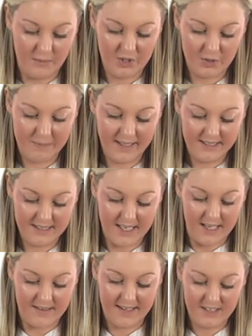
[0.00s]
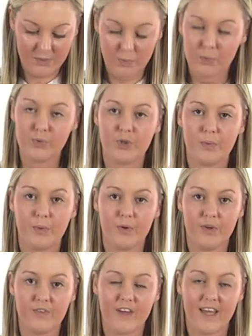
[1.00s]
which means that it's
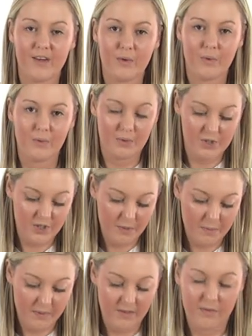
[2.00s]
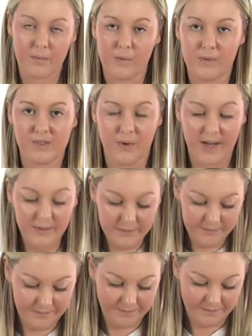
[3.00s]
waterproof and also breathable as well.